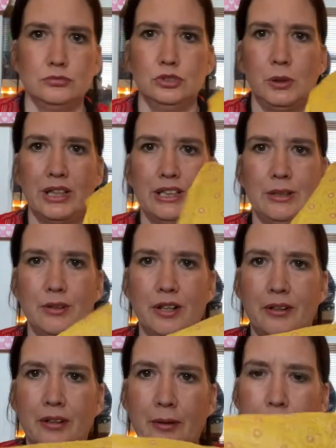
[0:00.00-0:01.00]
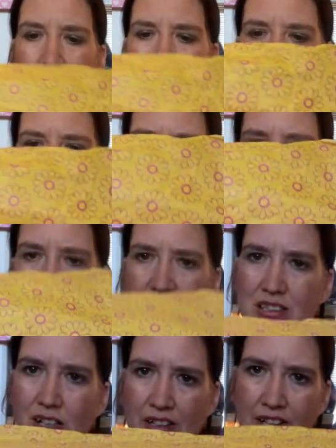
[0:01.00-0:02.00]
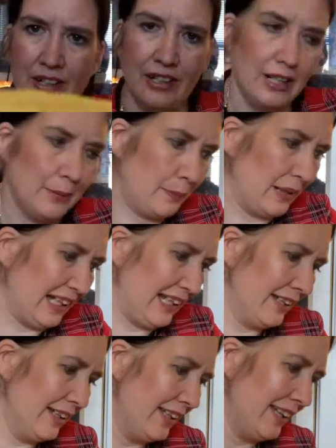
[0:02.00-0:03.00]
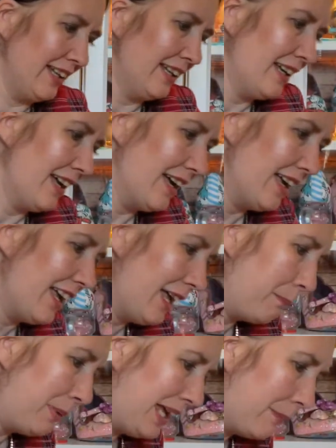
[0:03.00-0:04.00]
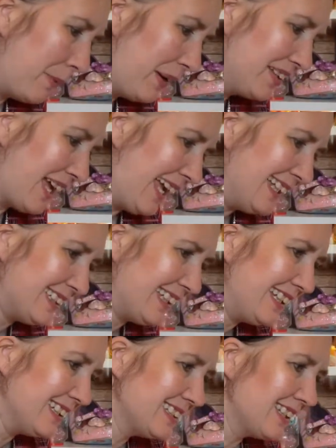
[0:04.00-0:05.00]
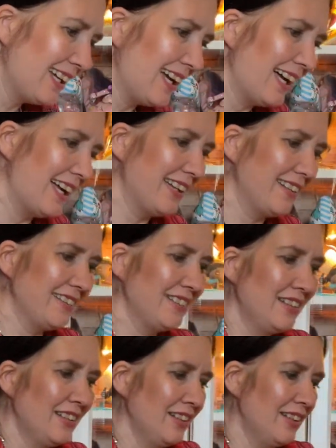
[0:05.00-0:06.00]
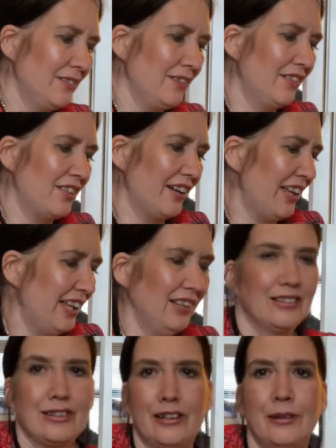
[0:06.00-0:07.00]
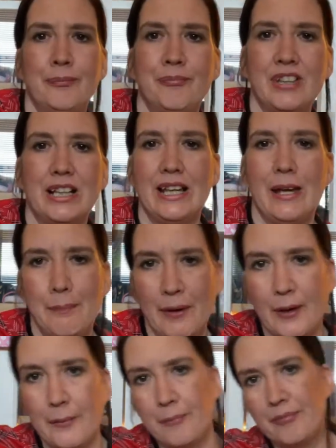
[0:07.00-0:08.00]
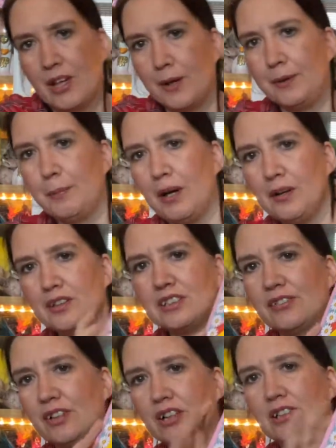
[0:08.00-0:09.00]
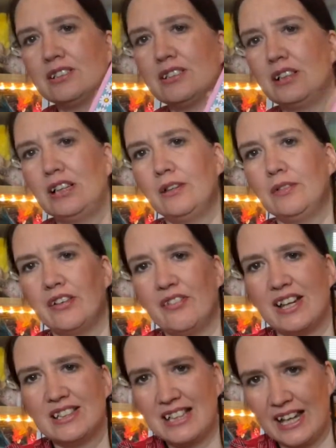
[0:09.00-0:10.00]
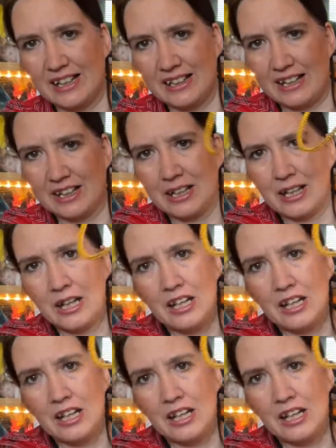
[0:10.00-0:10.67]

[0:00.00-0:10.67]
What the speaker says: 21 paper, which is all the pretty hippo daisies, and we've got Hilda the hippo on the box, of course, with psychedelic